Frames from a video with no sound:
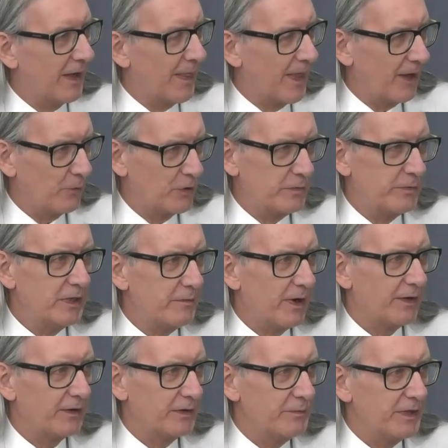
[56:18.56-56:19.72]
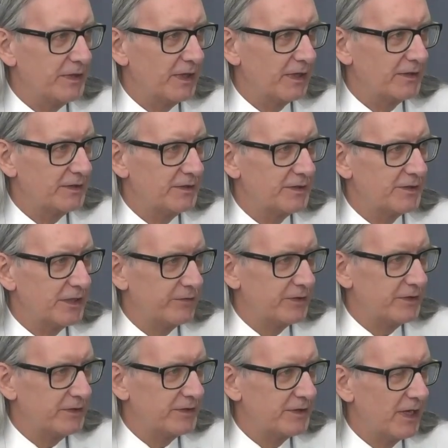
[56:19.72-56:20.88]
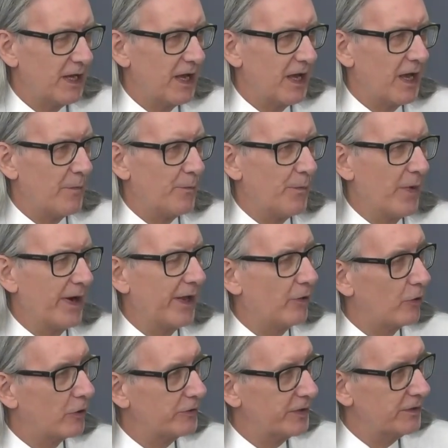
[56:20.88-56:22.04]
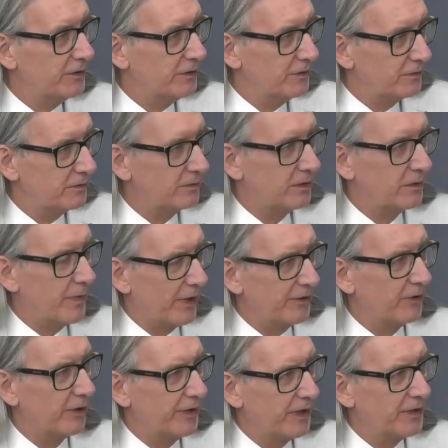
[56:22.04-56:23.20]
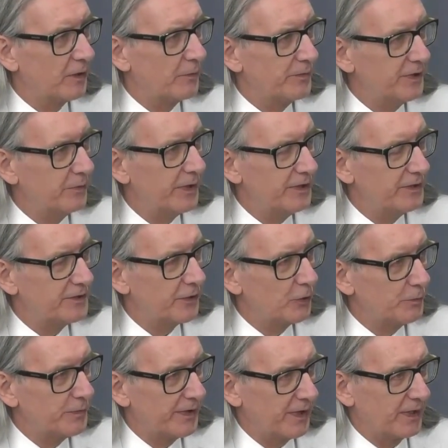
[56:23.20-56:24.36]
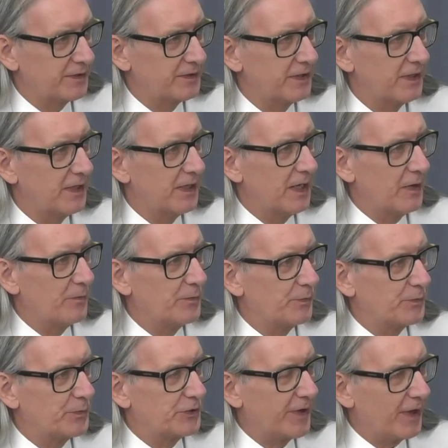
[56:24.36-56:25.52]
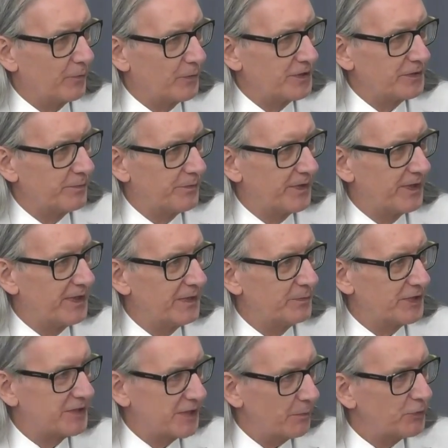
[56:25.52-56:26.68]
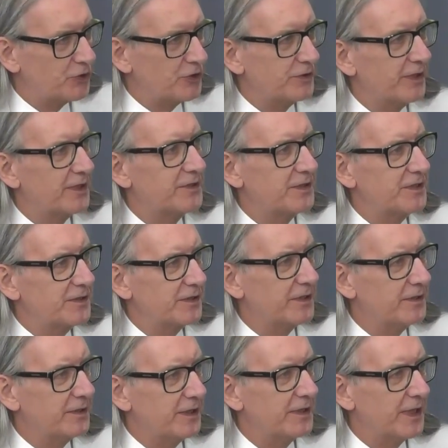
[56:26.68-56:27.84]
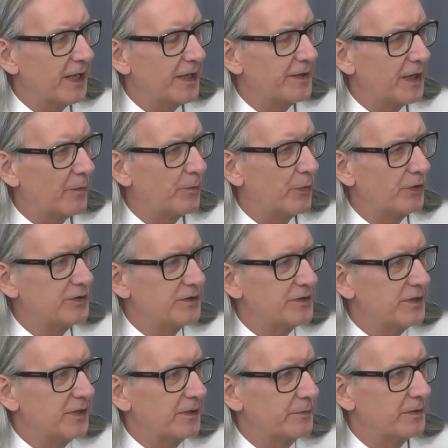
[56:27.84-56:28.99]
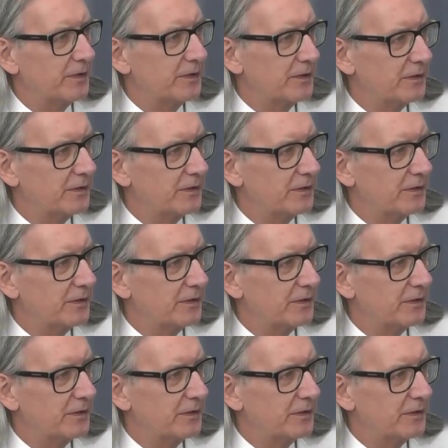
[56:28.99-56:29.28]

And that would have been about the mid-1970s, and I already knew about non-A, non-B when he told me that. So that was the perception that existed at that point in time.